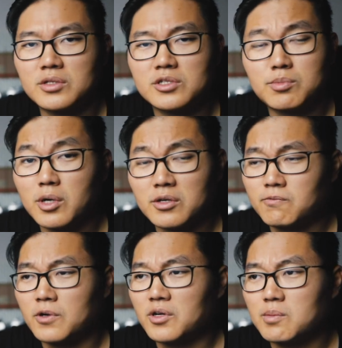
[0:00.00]
other
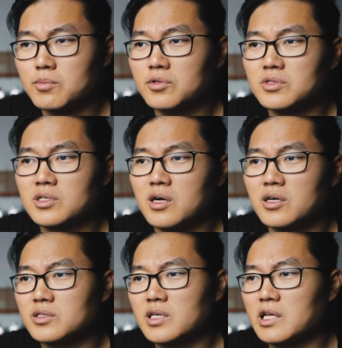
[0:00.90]
smartphone gimbals
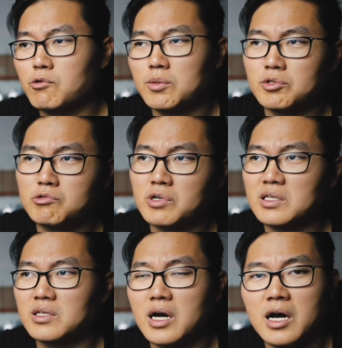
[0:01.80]
cost anywhere
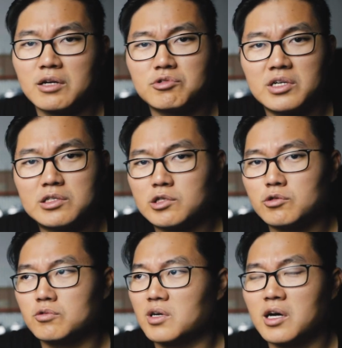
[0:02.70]
between $100
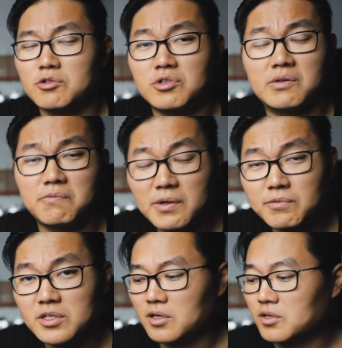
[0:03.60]
to
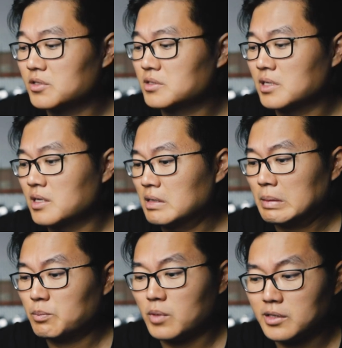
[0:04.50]
$150,
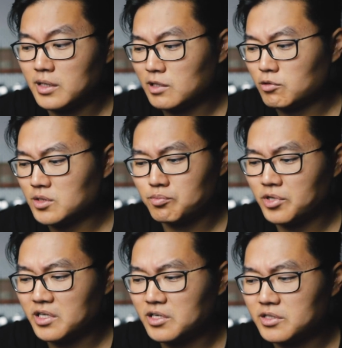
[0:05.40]
I thought that was a
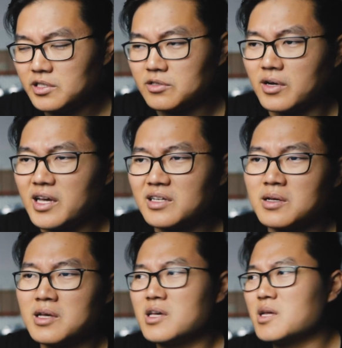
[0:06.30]
pretty good deal.
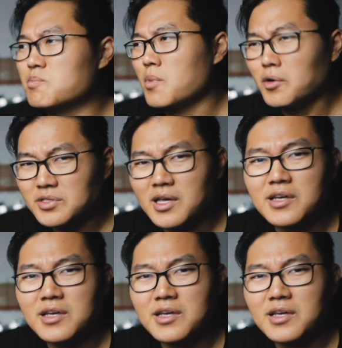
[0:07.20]
And in most